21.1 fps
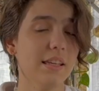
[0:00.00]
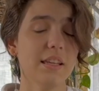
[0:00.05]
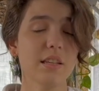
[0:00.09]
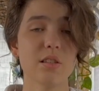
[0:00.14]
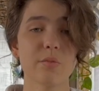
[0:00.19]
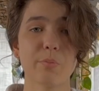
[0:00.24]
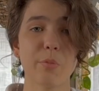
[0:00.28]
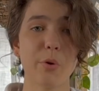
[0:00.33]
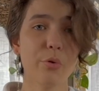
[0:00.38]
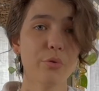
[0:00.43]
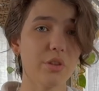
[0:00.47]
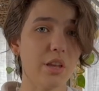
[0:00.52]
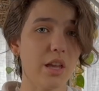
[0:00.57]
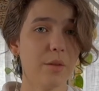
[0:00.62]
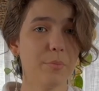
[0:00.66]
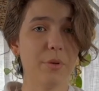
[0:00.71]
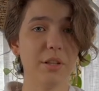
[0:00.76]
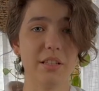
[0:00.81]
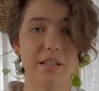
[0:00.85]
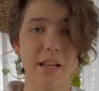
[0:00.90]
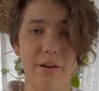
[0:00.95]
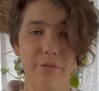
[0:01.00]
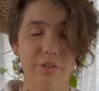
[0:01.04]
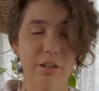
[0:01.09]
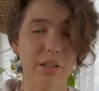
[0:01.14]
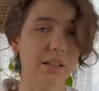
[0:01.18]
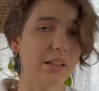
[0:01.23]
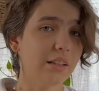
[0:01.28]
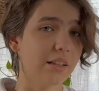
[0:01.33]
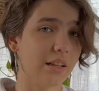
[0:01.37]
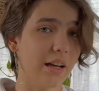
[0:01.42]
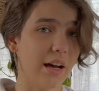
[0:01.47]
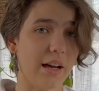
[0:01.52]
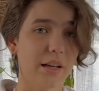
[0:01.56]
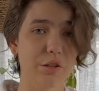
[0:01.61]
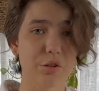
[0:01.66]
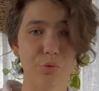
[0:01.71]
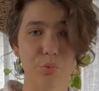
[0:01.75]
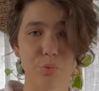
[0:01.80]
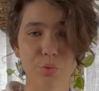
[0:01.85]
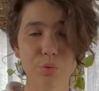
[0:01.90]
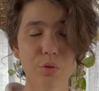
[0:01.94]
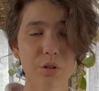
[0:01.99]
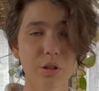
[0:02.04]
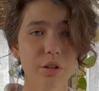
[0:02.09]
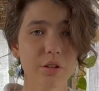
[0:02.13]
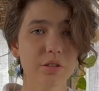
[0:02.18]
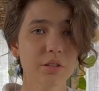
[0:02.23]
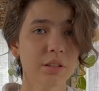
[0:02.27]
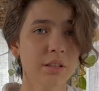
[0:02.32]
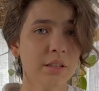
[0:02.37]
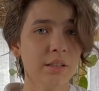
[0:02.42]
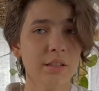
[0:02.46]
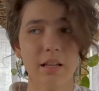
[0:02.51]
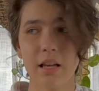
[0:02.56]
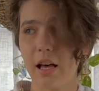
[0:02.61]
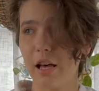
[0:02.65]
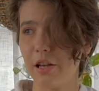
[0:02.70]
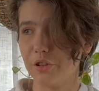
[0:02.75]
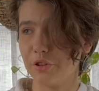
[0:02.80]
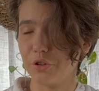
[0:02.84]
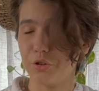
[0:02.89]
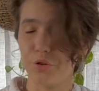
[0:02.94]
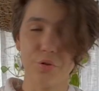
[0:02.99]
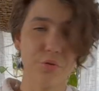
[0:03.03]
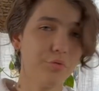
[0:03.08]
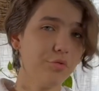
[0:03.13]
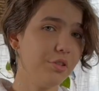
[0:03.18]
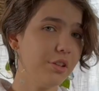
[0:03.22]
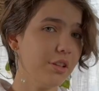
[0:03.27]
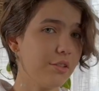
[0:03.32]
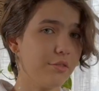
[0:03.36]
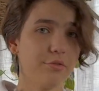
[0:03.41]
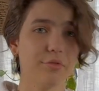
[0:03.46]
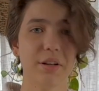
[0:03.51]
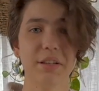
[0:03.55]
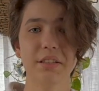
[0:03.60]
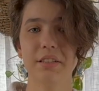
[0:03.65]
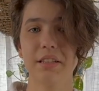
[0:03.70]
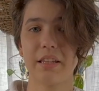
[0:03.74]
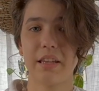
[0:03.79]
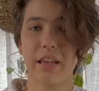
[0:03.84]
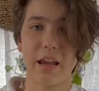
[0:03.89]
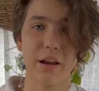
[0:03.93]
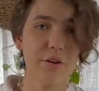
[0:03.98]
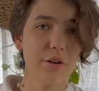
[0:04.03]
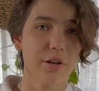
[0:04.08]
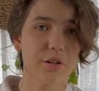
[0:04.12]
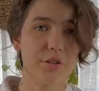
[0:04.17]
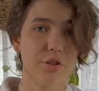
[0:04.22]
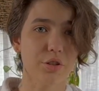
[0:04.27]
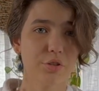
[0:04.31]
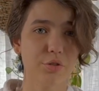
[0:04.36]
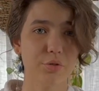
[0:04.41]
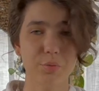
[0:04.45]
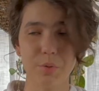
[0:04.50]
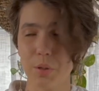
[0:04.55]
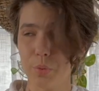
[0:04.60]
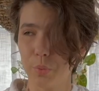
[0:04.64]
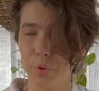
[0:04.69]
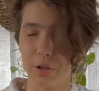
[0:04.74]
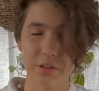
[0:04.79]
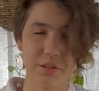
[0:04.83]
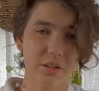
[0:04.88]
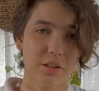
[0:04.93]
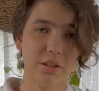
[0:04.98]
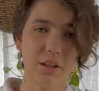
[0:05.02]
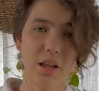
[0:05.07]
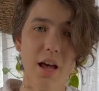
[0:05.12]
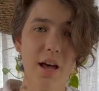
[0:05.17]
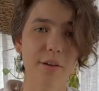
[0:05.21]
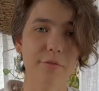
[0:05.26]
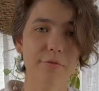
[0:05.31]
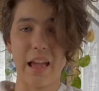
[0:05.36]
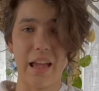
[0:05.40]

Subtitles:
He is both a benevolent and kind ruler, a goofy and friendly character who we want to love,